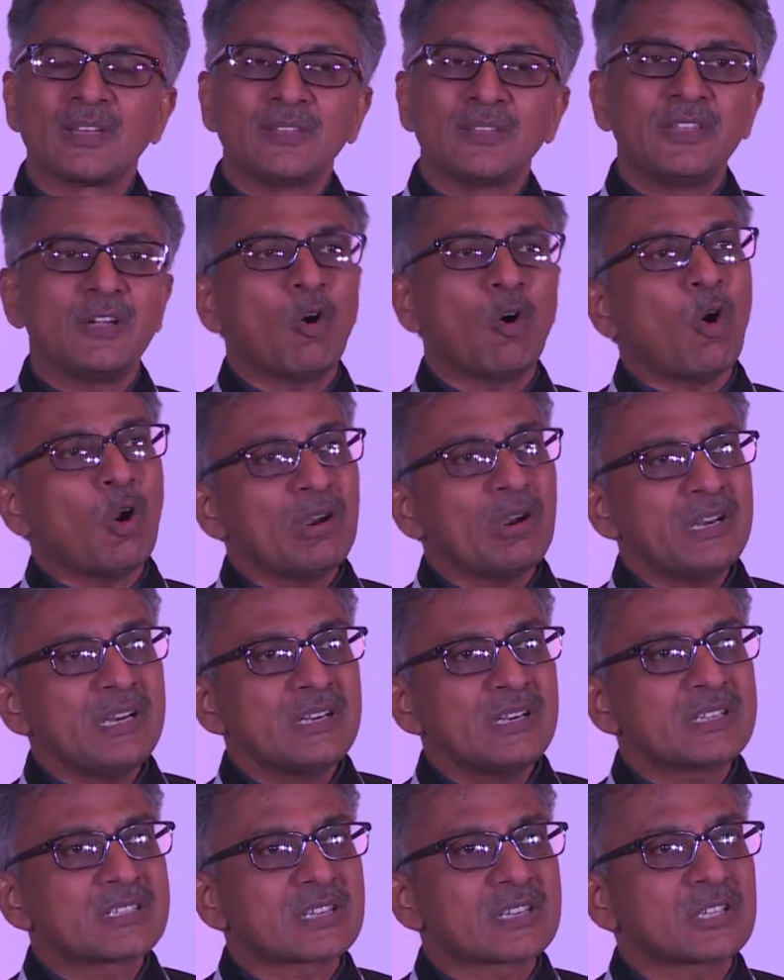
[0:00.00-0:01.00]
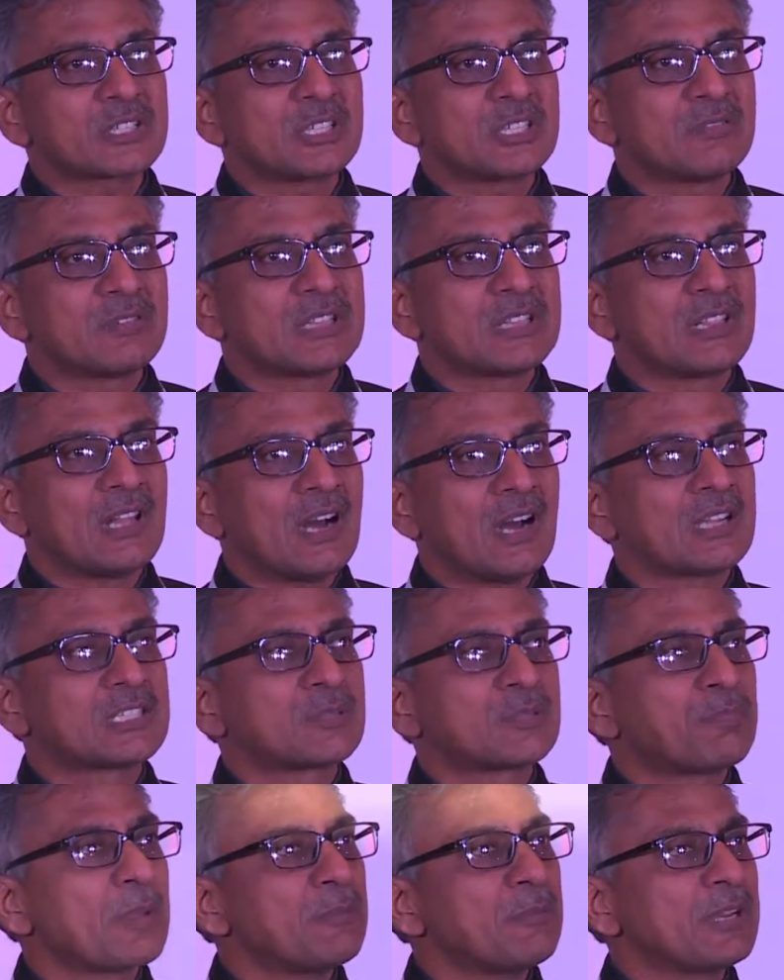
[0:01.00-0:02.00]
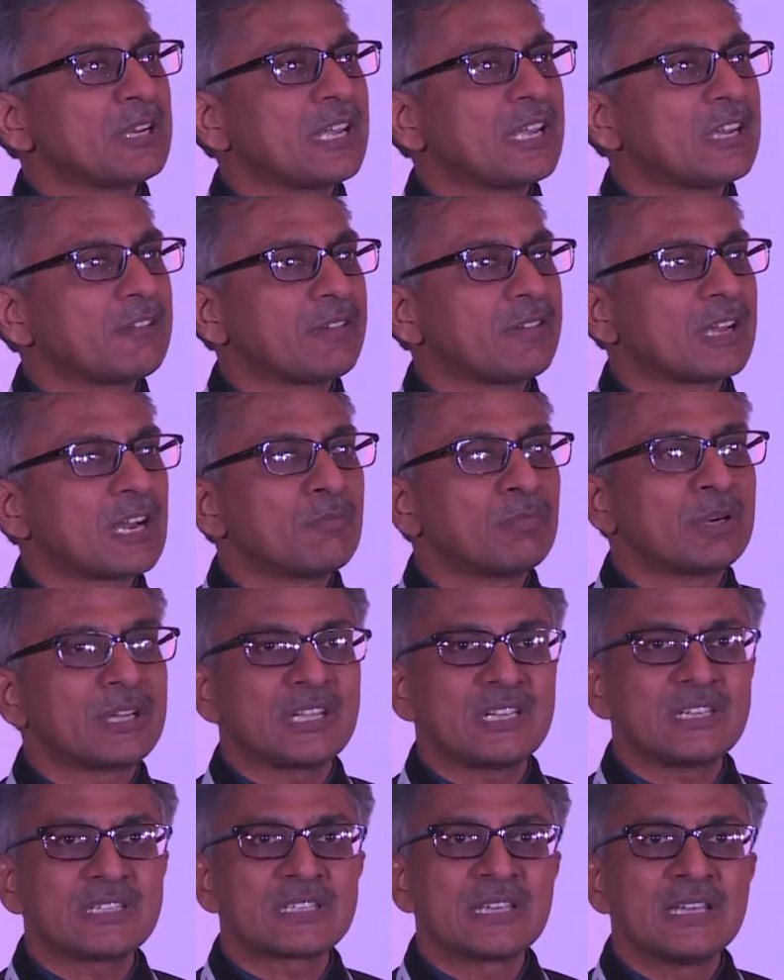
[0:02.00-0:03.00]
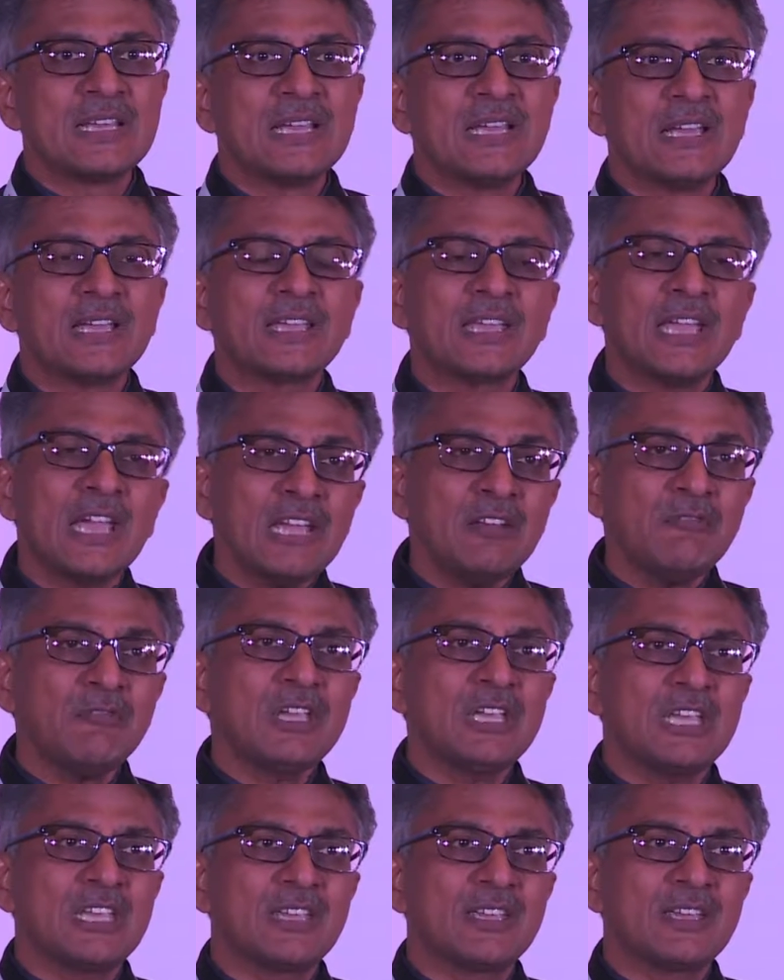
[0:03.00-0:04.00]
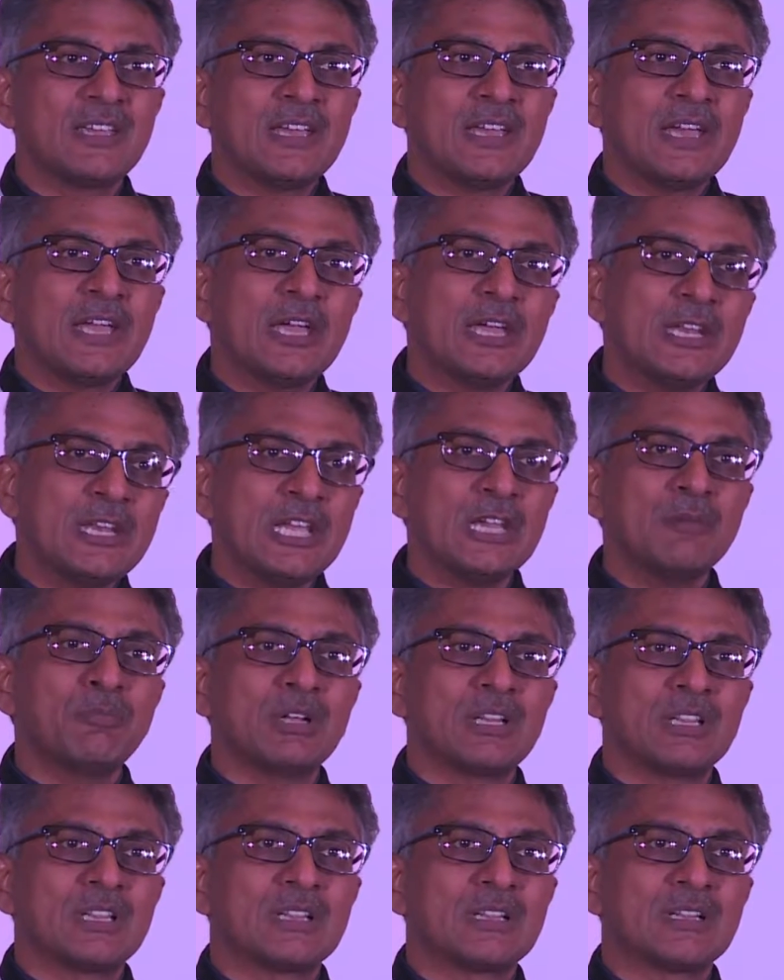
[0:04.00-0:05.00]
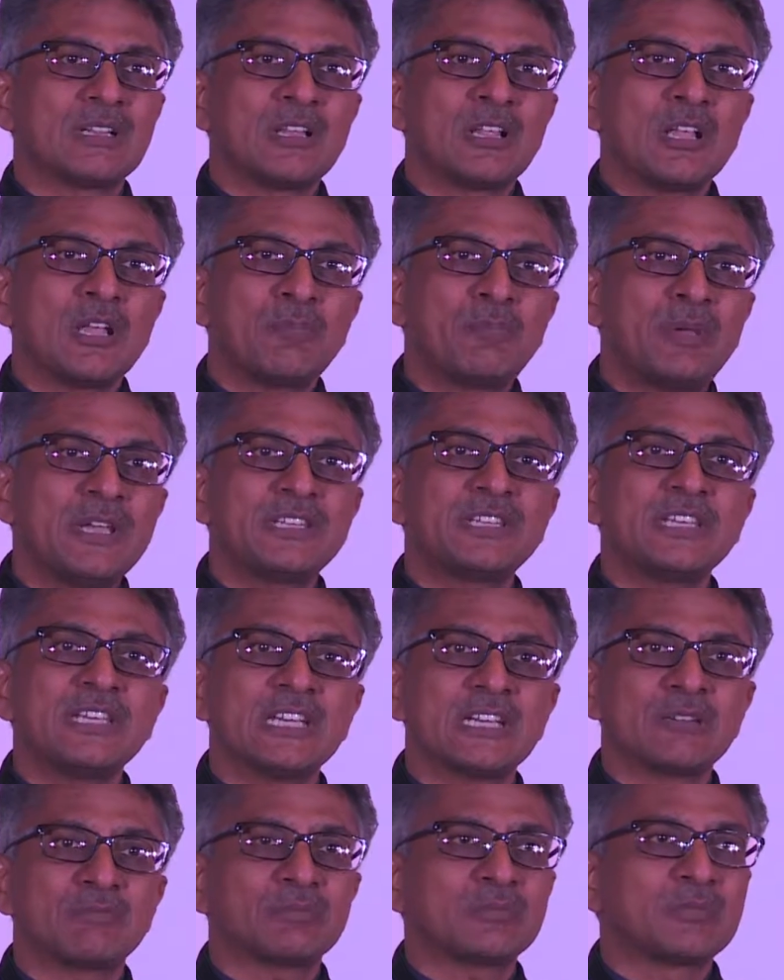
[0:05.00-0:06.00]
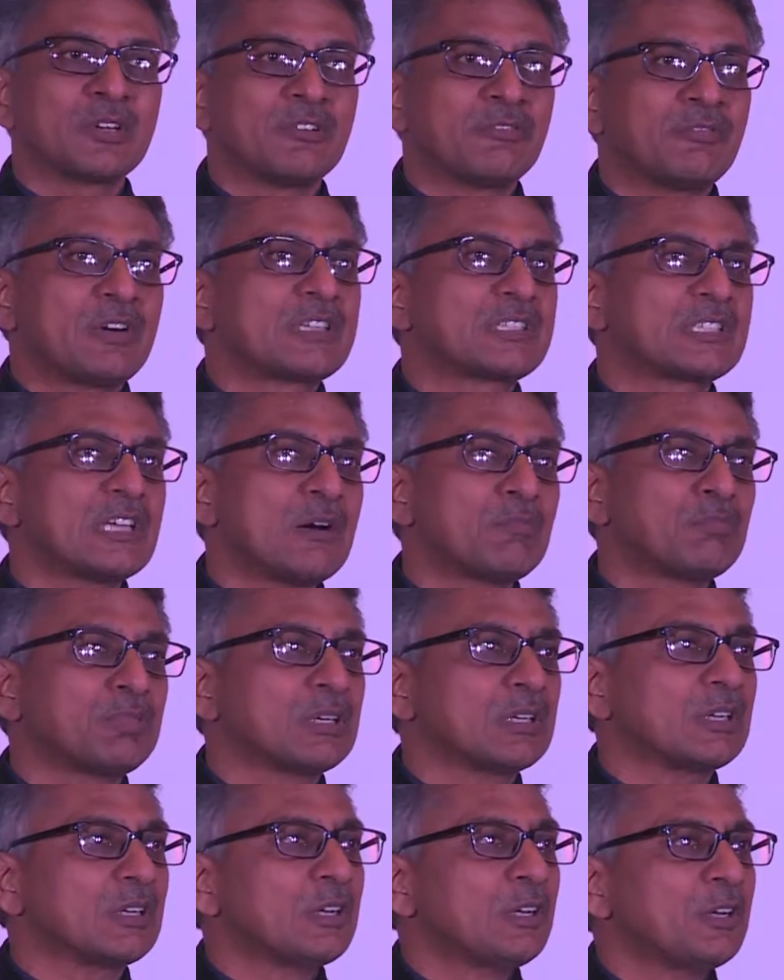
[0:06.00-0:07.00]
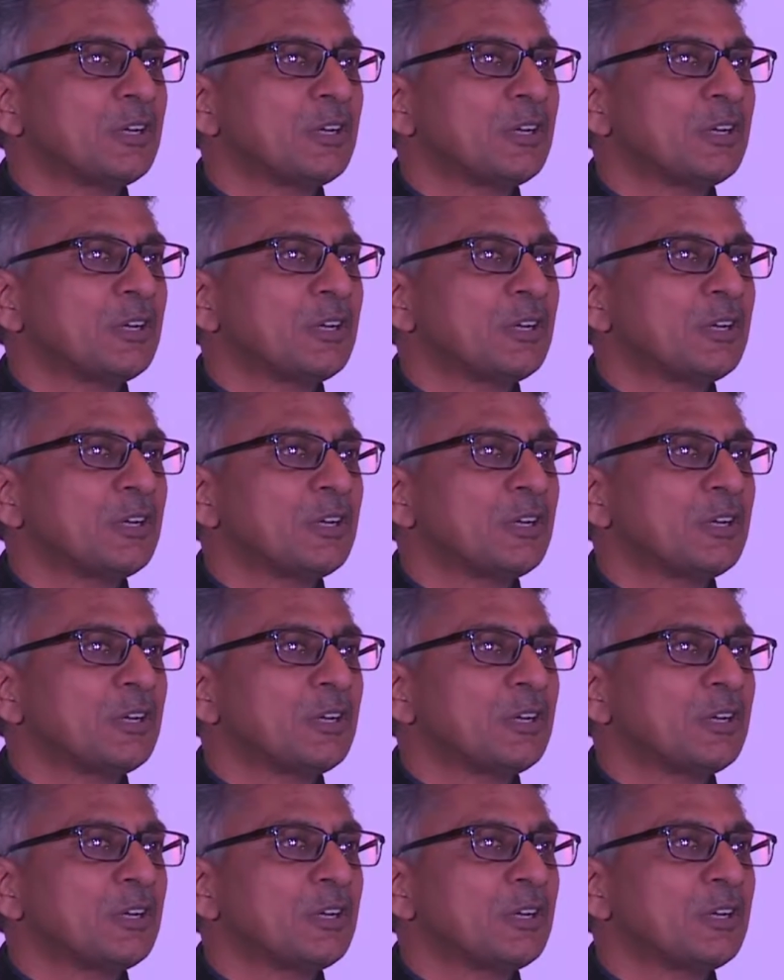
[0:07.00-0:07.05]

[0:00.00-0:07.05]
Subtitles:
they're already in discussion with large payment gateway companies. Can we enable Paytm, for example,